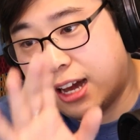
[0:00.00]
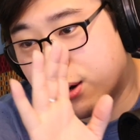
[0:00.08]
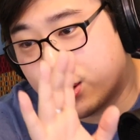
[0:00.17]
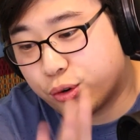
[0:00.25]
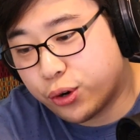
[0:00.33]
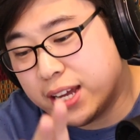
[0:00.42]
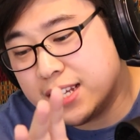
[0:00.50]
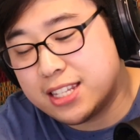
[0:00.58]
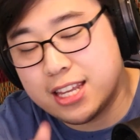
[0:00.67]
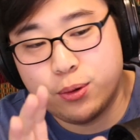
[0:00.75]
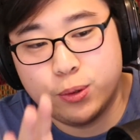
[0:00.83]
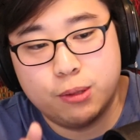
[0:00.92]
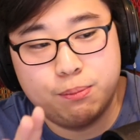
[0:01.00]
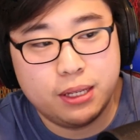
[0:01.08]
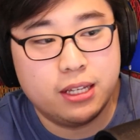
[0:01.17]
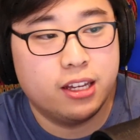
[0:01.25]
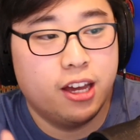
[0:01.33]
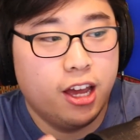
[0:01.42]
how crazy it would
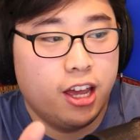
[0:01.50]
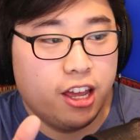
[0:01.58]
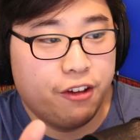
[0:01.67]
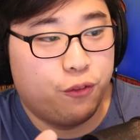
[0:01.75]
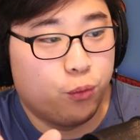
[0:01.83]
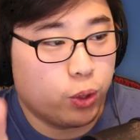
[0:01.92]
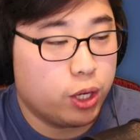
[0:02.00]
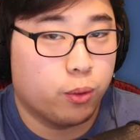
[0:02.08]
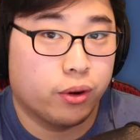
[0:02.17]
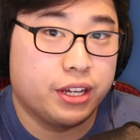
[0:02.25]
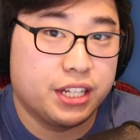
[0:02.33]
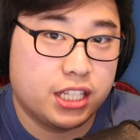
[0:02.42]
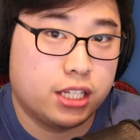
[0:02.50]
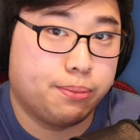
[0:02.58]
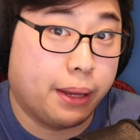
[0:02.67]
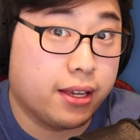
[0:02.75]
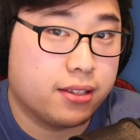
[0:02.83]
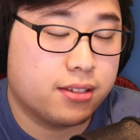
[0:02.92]
be if we were in
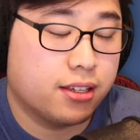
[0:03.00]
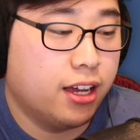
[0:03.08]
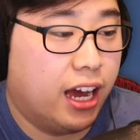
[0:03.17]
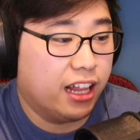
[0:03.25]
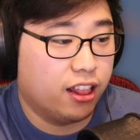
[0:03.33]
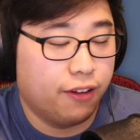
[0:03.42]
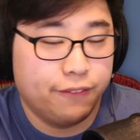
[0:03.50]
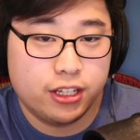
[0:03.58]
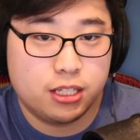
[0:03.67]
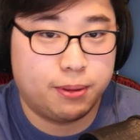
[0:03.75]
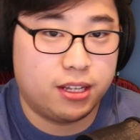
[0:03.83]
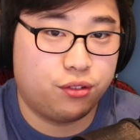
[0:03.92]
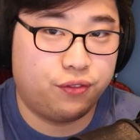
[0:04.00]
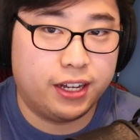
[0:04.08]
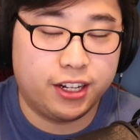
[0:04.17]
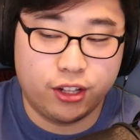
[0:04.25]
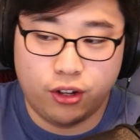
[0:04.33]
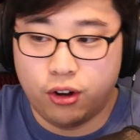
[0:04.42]
space. I love the space
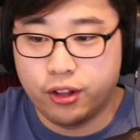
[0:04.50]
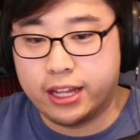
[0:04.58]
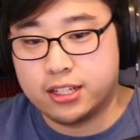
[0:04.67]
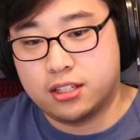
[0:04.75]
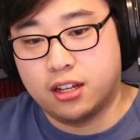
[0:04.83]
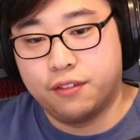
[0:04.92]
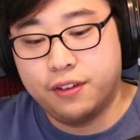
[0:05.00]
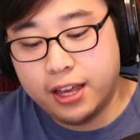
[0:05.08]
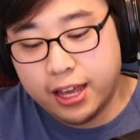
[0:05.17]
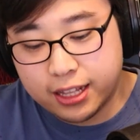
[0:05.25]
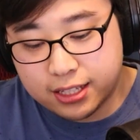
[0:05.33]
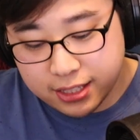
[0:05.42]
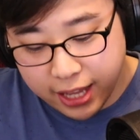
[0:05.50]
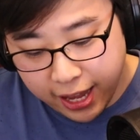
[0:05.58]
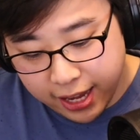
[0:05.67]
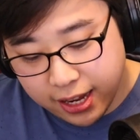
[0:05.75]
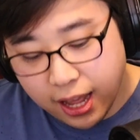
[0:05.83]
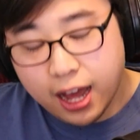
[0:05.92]
fighting and all that stuff, and
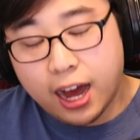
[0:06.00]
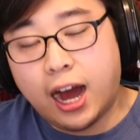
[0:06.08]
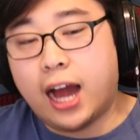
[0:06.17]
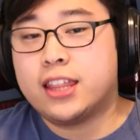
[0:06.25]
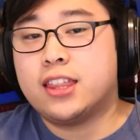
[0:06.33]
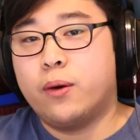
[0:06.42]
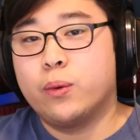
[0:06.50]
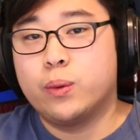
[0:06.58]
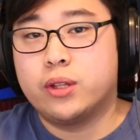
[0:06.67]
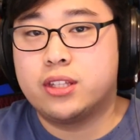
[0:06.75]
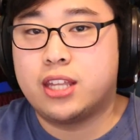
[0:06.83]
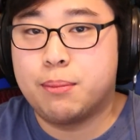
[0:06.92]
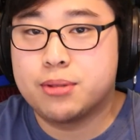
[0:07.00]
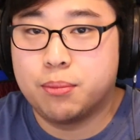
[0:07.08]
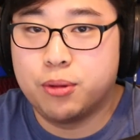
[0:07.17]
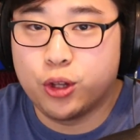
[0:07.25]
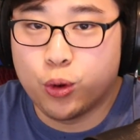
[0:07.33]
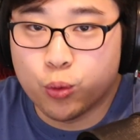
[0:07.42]
today I thought we would attempt
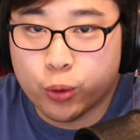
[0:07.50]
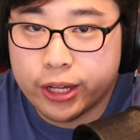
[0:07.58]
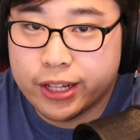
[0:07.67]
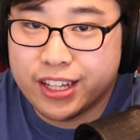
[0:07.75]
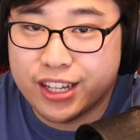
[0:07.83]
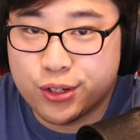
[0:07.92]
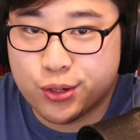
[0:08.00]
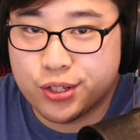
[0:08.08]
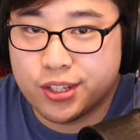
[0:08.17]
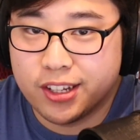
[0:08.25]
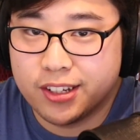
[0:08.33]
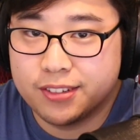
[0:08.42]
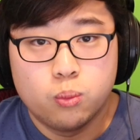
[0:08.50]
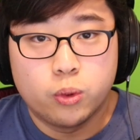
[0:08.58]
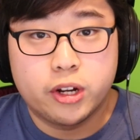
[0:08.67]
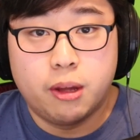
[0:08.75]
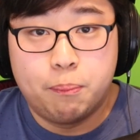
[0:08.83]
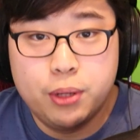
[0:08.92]
something really interesting.
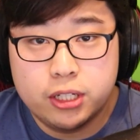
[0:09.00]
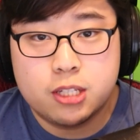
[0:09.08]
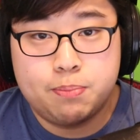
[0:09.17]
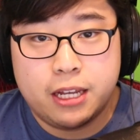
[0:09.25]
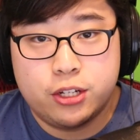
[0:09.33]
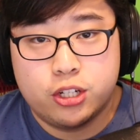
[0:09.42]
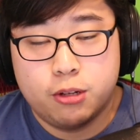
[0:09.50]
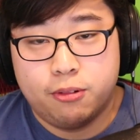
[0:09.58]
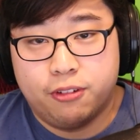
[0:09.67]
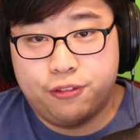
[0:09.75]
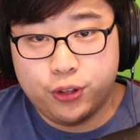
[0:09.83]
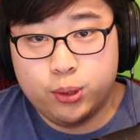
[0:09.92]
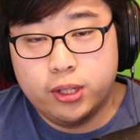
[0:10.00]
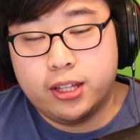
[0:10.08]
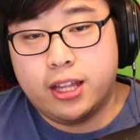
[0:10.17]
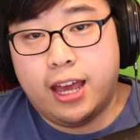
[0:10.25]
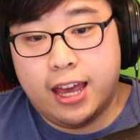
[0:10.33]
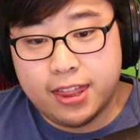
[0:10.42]
We're gonna build a spaceship, fuel
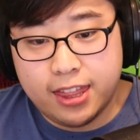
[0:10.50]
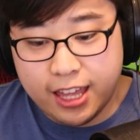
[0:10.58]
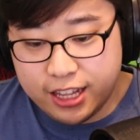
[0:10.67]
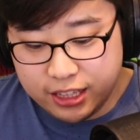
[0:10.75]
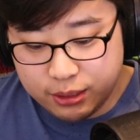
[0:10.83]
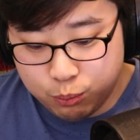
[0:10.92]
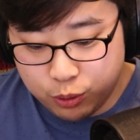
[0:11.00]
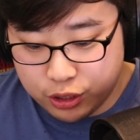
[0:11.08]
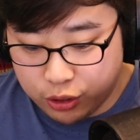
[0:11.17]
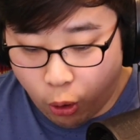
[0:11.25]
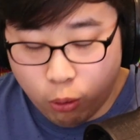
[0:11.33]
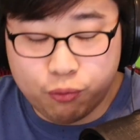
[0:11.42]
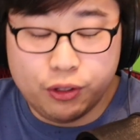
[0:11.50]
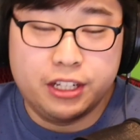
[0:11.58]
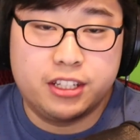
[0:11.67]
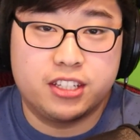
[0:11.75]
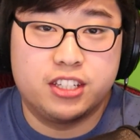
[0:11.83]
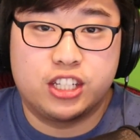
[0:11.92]
it, and then hopefully
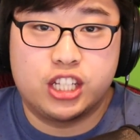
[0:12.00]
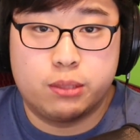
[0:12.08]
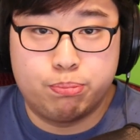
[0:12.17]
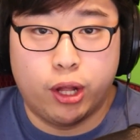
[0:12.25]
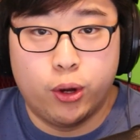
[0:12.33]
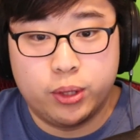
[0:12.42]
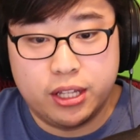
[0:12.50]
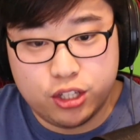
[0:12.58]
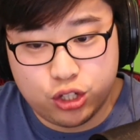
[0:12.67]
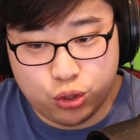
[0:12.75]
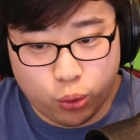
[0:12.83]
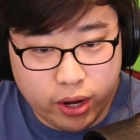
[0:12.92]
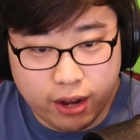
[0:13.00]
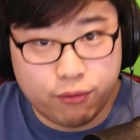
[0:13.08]
it doesn't explode and destroy